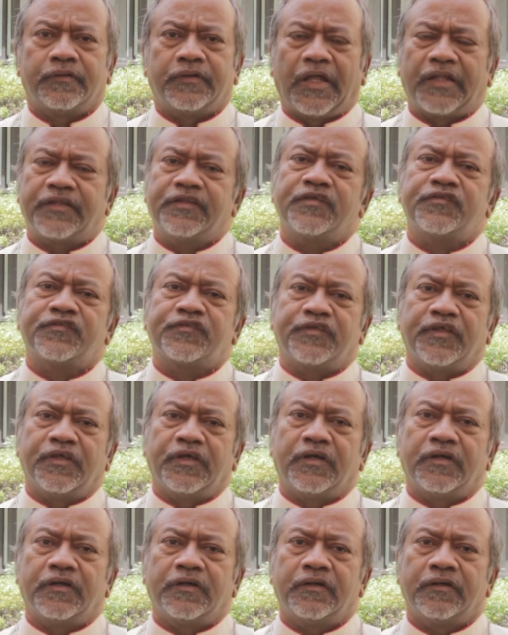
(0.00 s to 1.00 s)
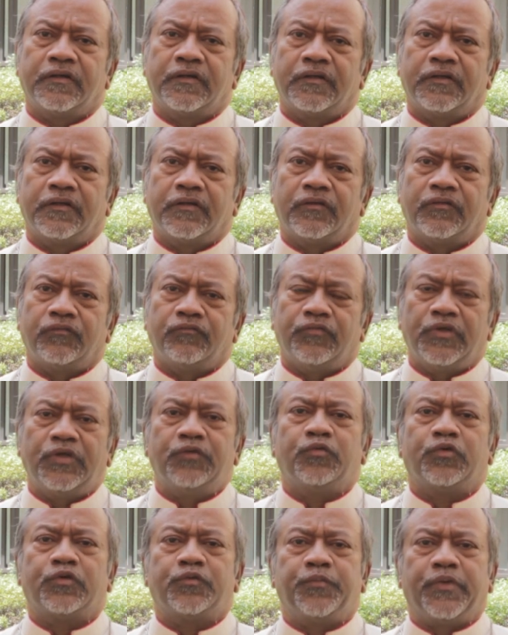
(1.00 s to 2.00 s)
that this year we
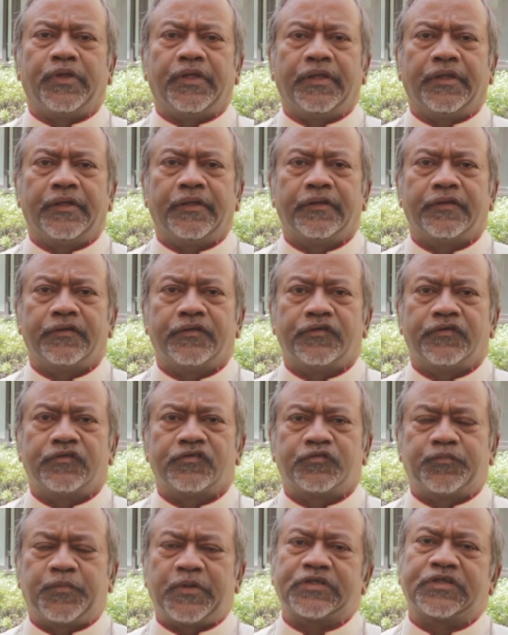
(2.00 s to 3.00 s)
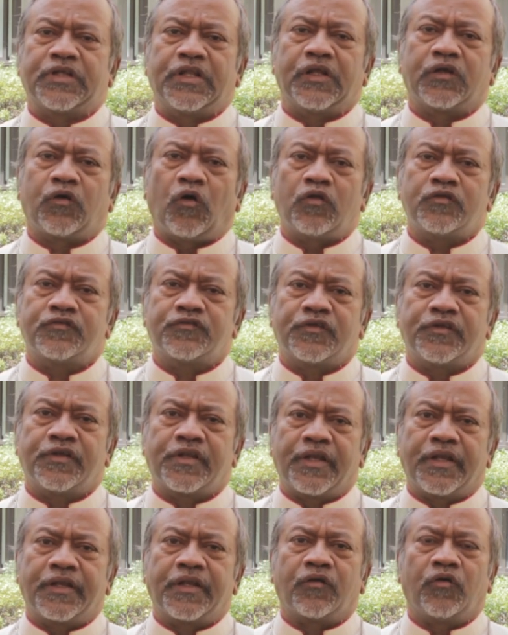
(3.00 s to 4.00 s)
would be specially
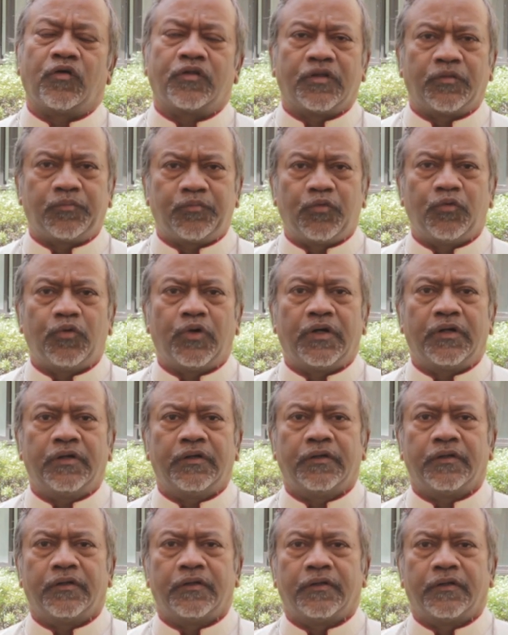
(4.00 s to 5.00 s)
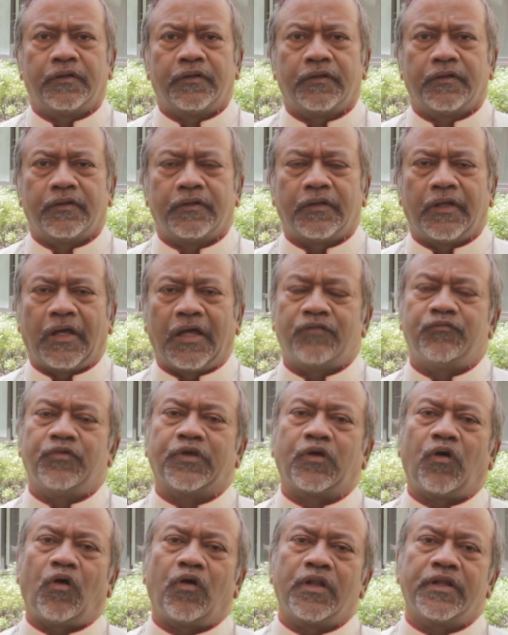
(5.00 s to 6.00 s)
concentrating on the poor, and we
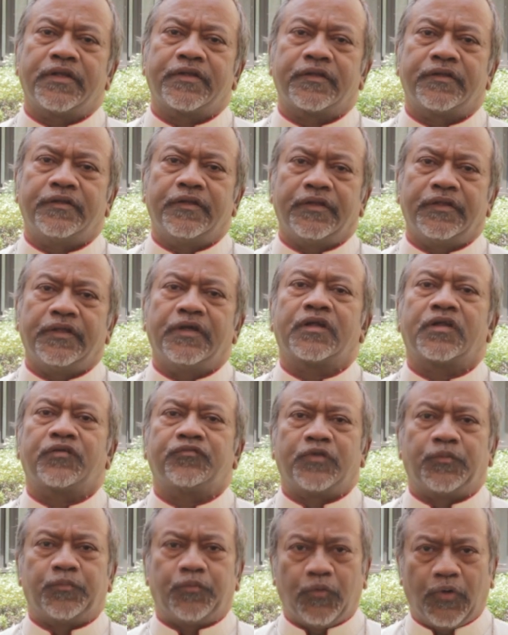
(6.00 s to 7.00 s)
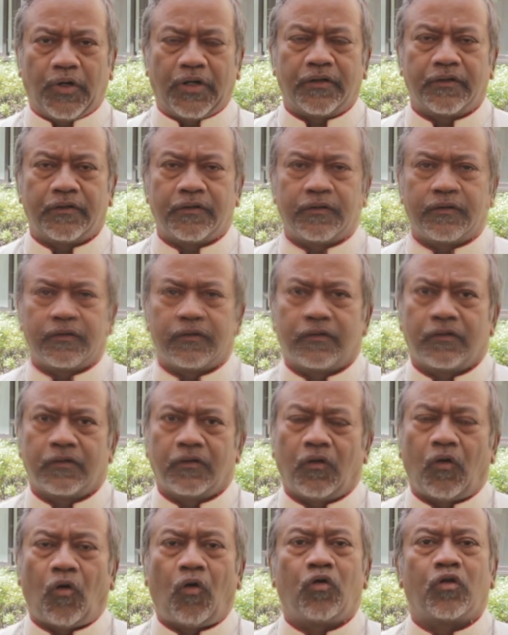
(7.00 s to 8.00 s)
call it the year of the poor.
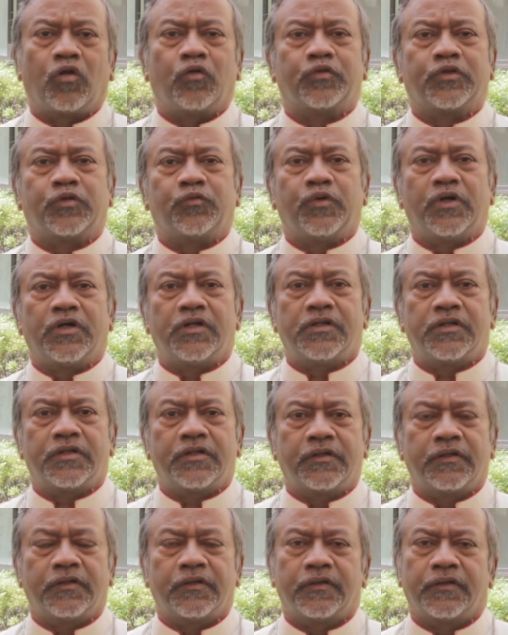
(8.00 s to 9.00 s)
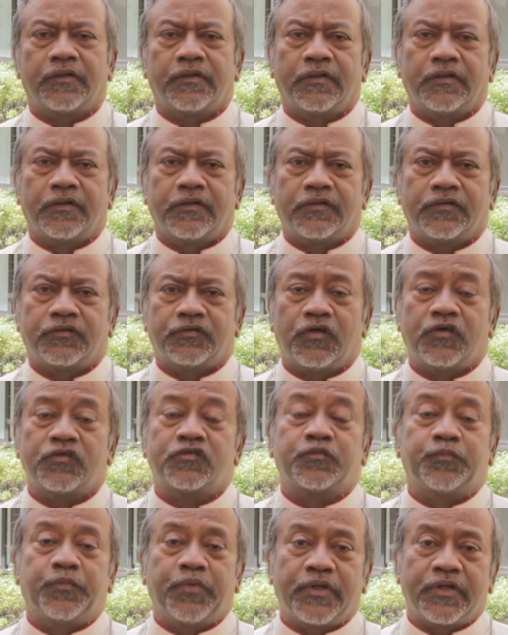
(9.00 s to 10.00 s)
All over the world, the
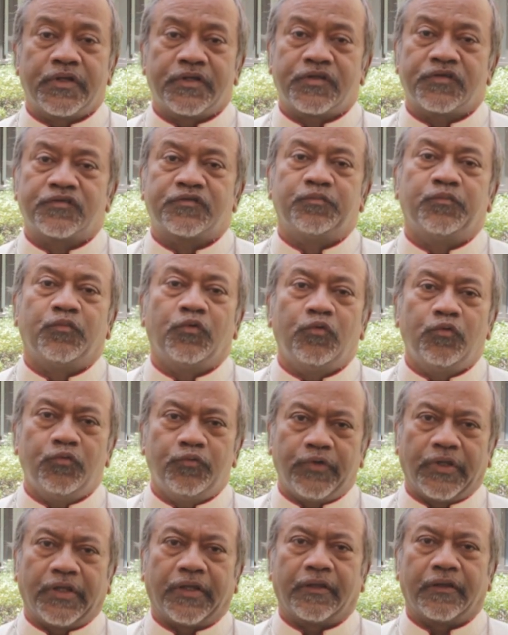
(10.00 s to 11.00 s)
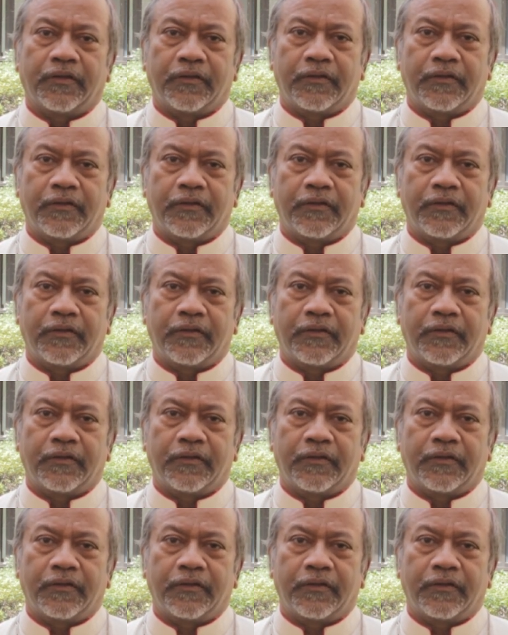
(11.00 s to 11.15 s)
Spirit is moving,